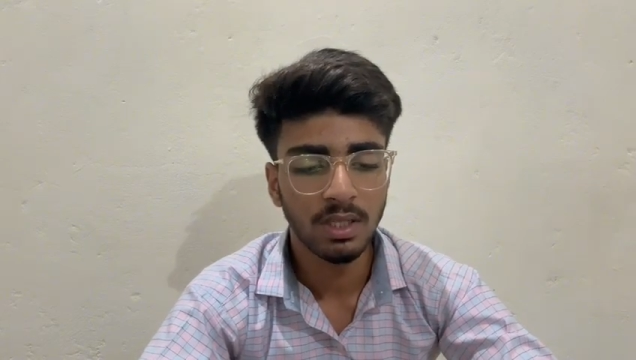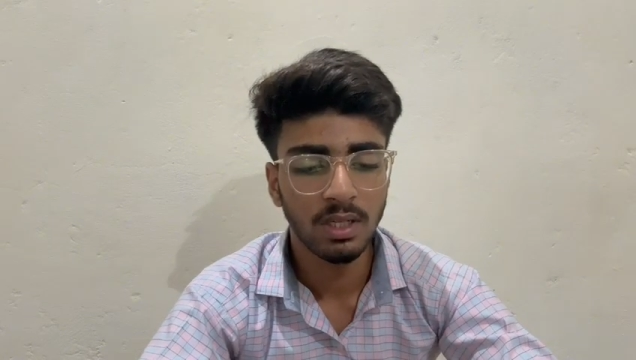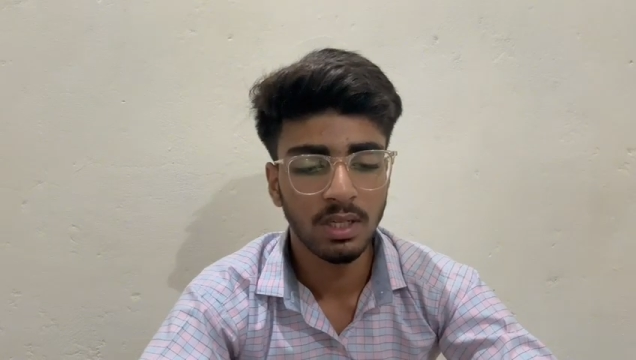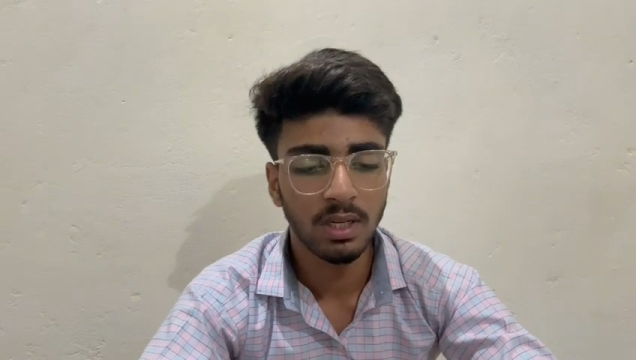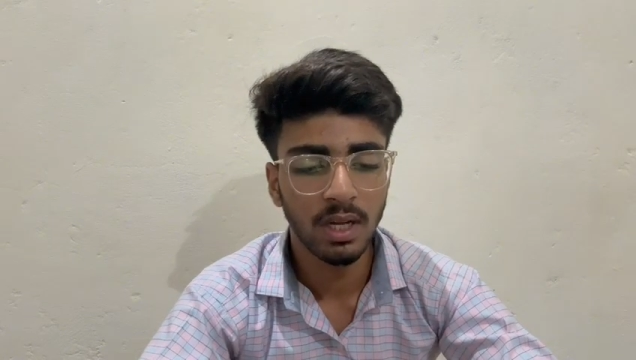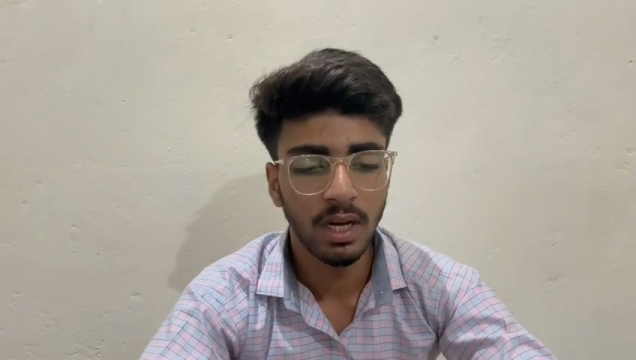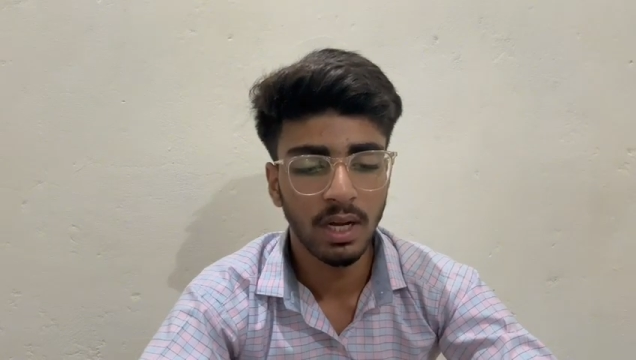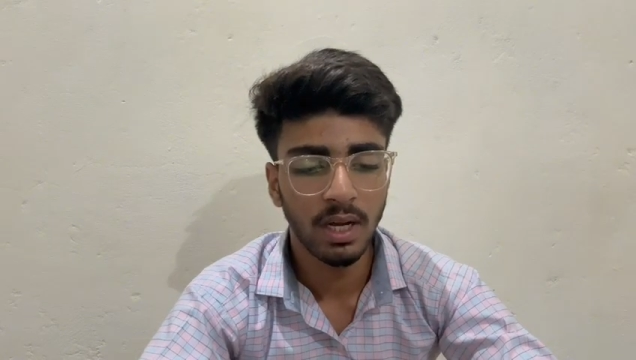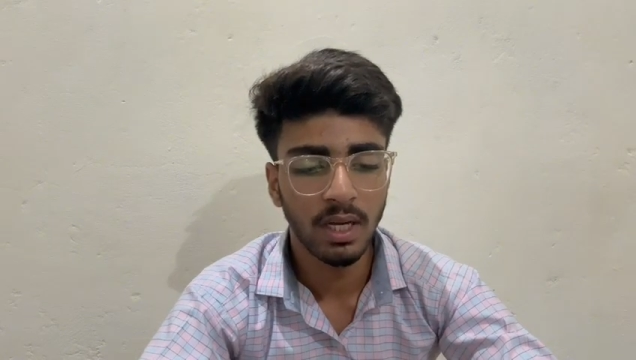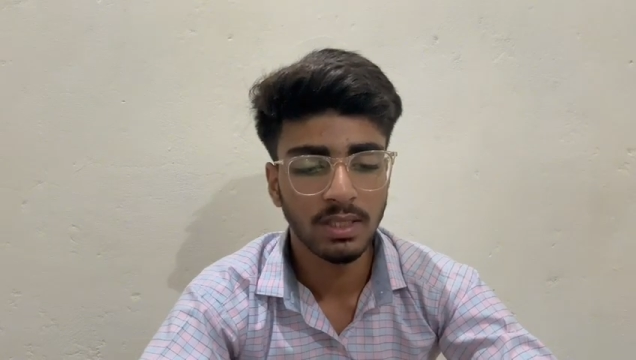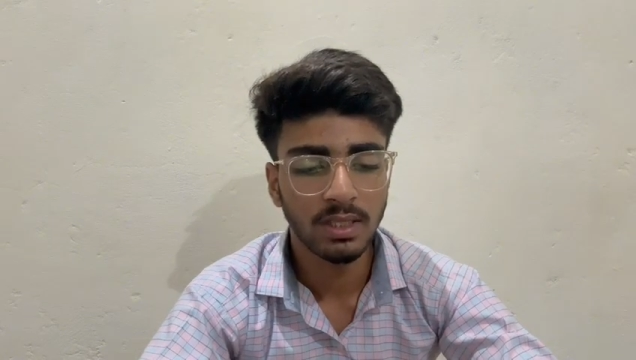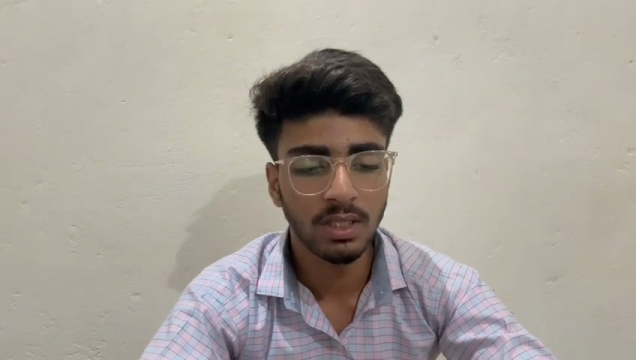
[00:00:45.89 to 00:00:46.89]

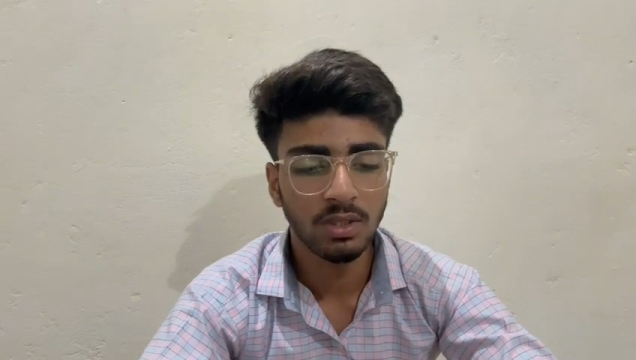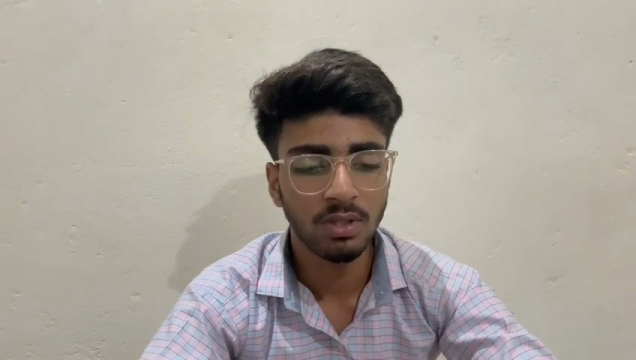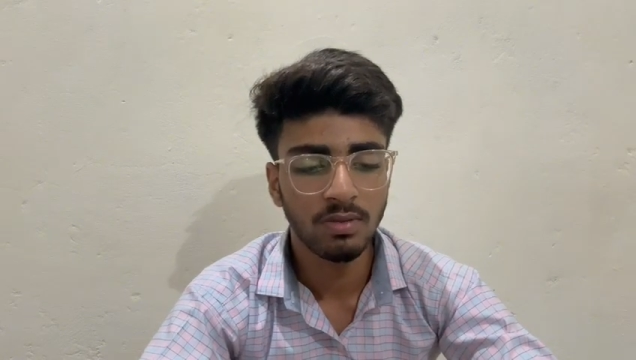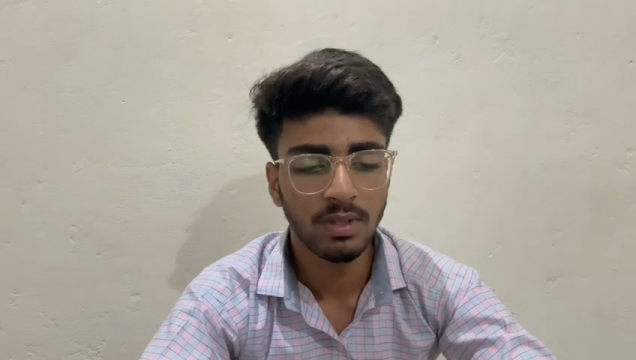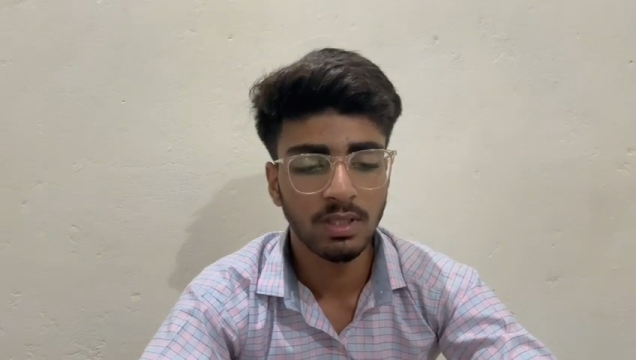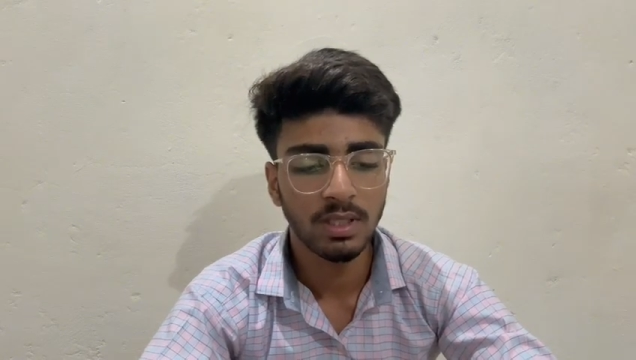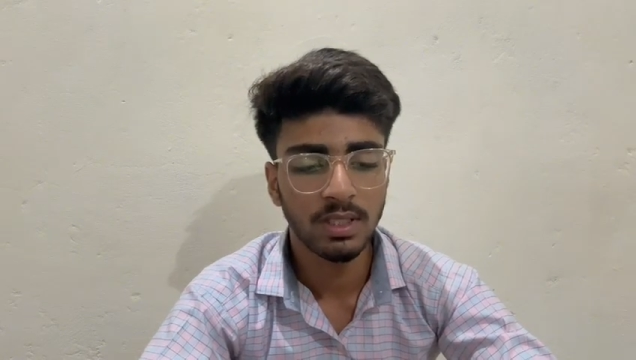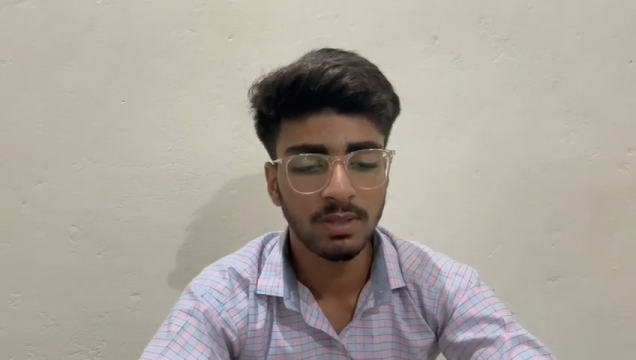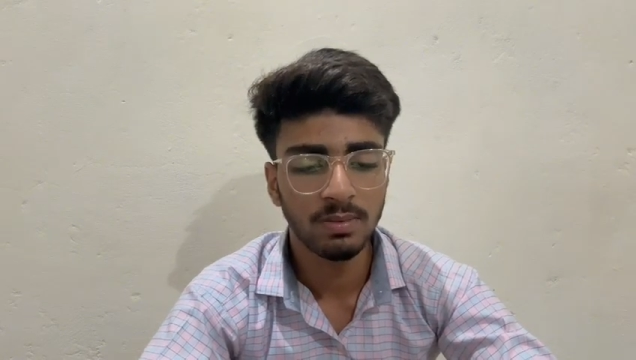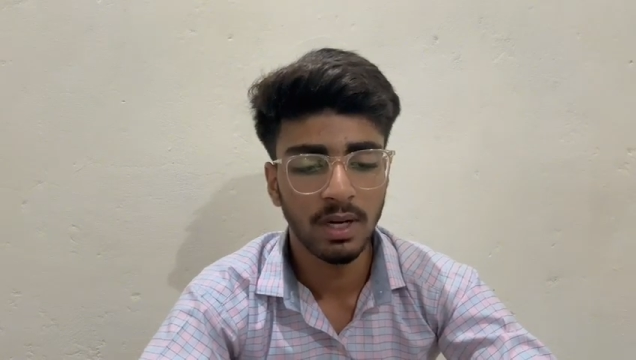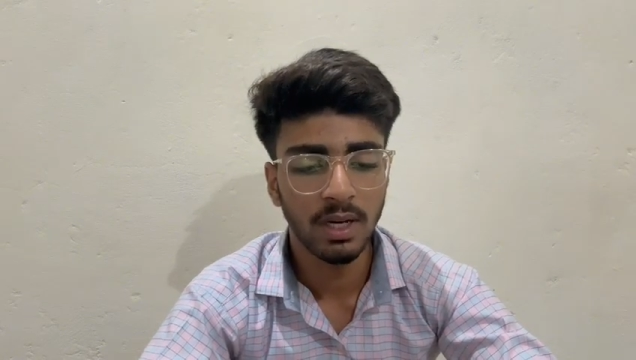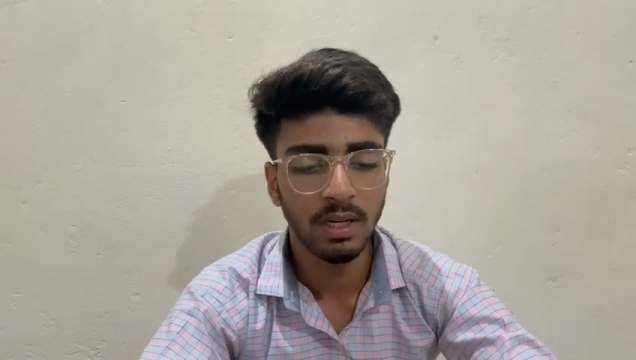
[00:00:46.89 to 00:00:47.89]
As the universe
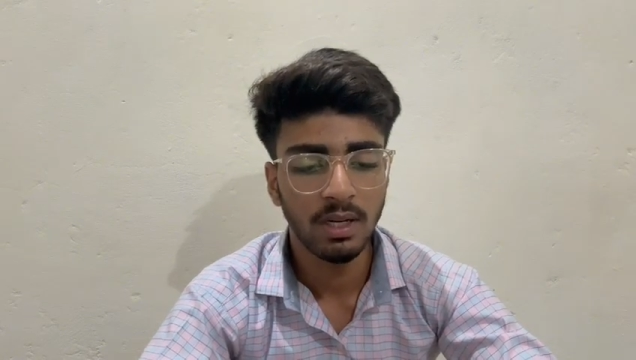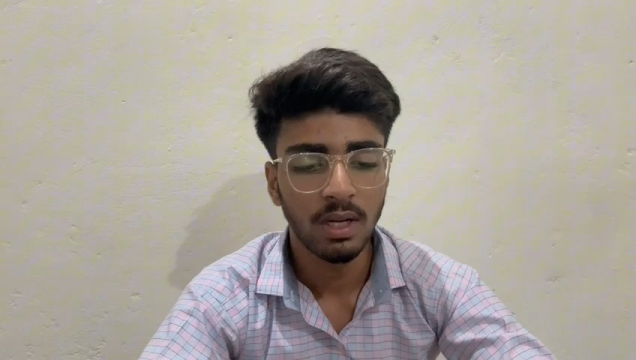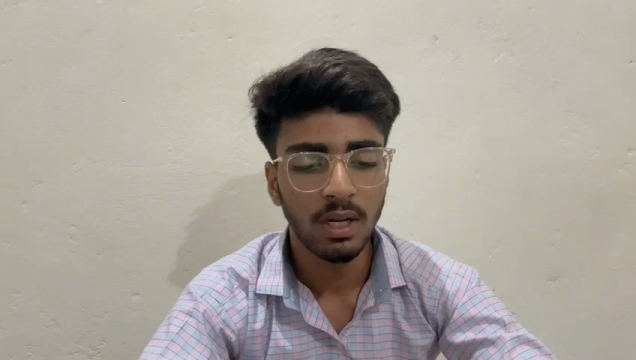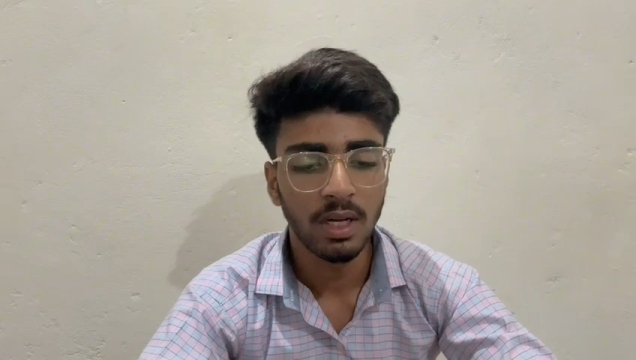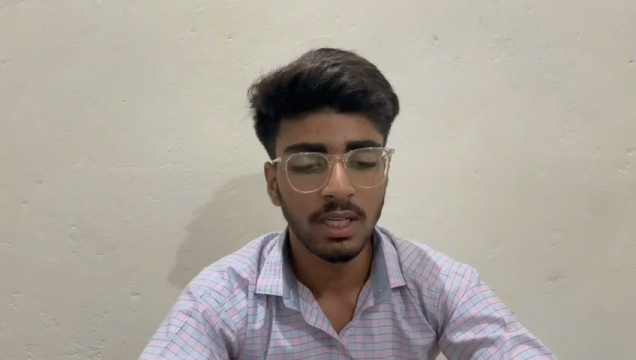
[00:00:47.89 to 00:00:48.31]
expand